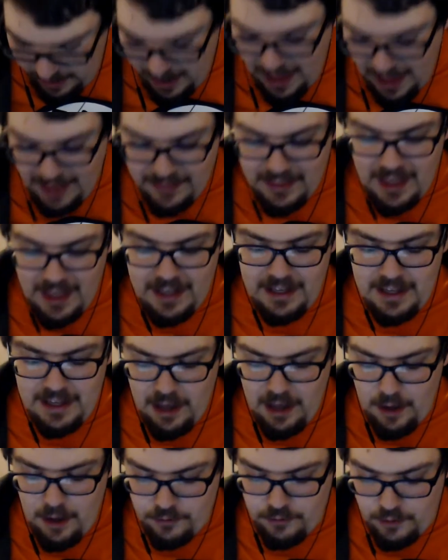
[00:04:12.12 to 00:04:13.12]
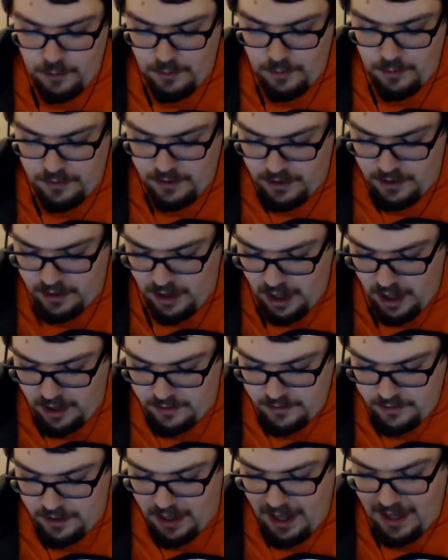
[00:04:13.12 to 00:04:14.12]
And then he goes on with the
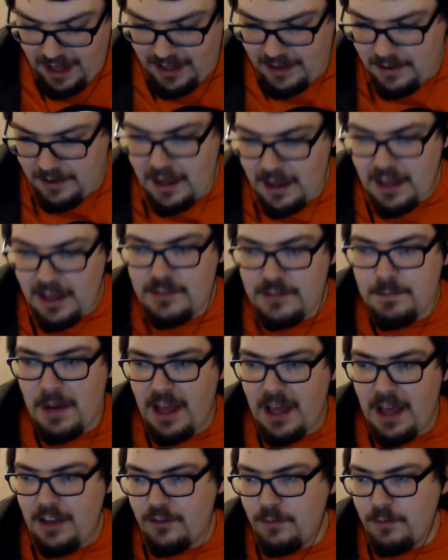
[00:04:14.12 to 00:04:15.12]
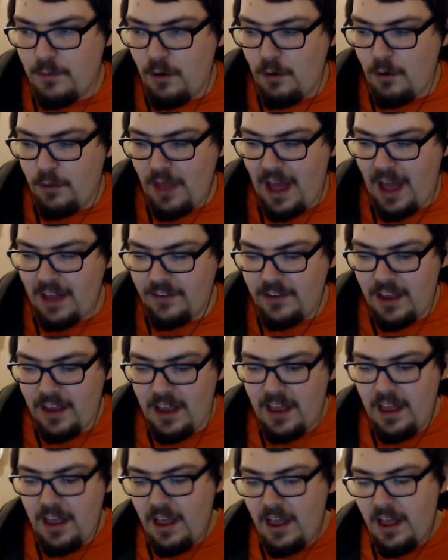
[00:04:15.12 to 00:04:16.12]
gun, and he explains more that
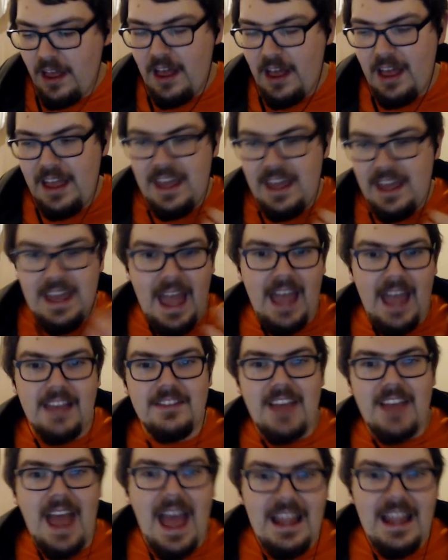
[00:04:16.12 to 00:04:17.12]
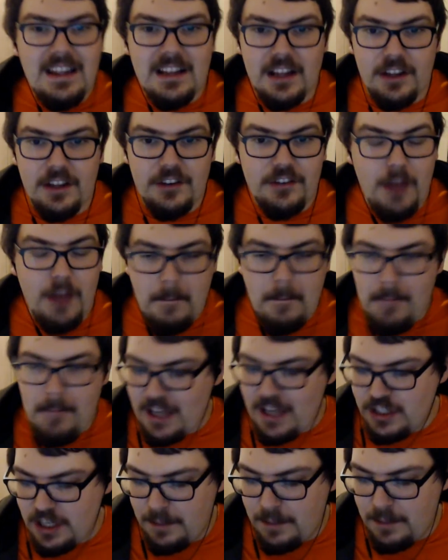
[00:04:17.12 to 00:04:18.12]
he gains endless
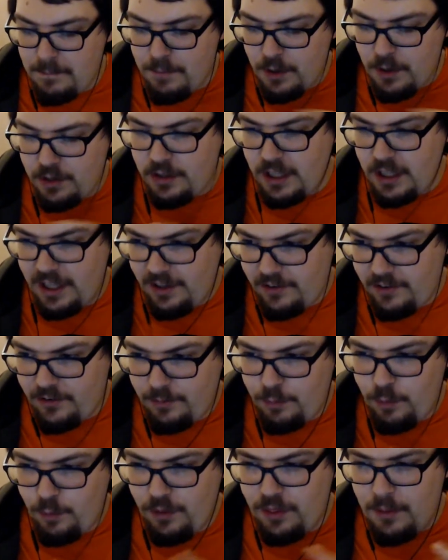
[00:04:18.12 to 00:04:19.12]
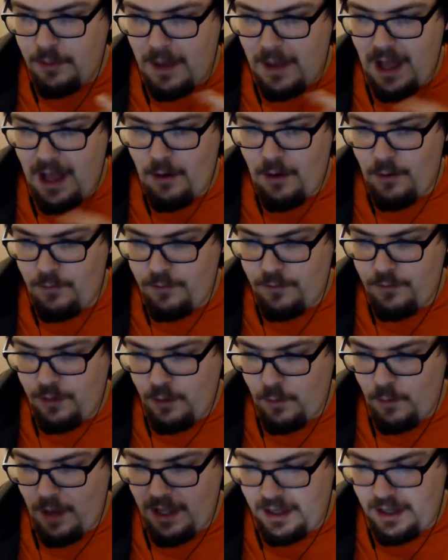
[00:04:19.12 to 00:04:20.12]
magic bullets with the power of the
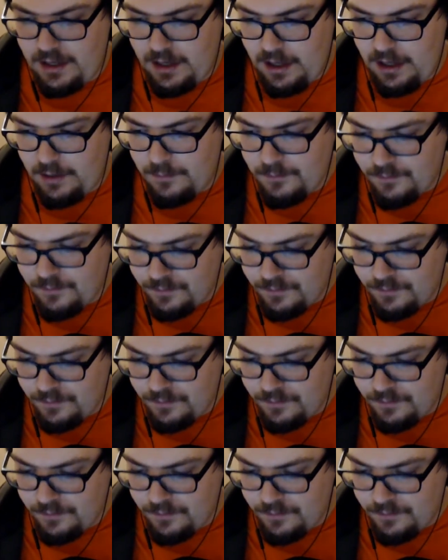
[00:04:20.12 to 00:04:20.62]
awakening.